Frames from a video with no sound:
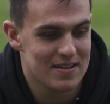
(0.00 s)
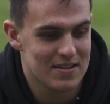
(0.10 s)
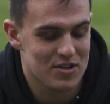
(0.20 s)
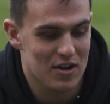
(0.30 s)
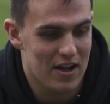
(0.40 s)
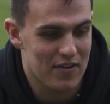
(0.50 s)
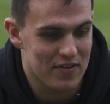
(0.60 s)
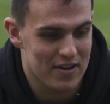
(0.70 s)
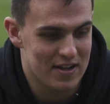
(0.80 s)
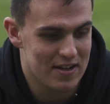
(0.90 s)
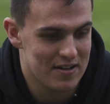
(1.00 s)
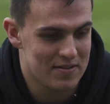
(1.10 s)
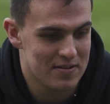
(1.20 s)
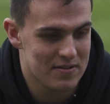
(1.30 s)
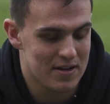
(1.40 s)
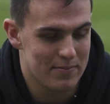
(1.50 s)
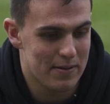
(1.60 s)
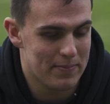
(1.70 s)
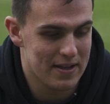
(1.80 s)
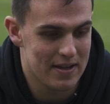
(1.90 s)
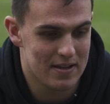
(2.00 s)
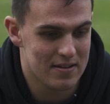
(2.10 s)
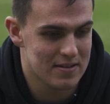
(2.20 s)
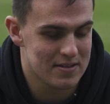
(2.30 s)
South Africa, Namibia,